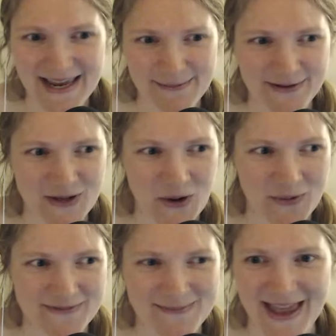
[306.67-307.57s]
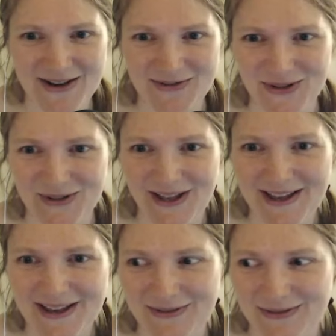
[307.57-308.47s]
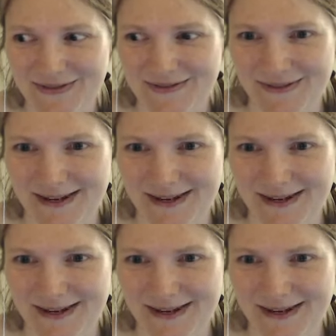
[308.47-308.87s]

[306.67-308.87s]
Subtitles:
even though we've met in real life, right?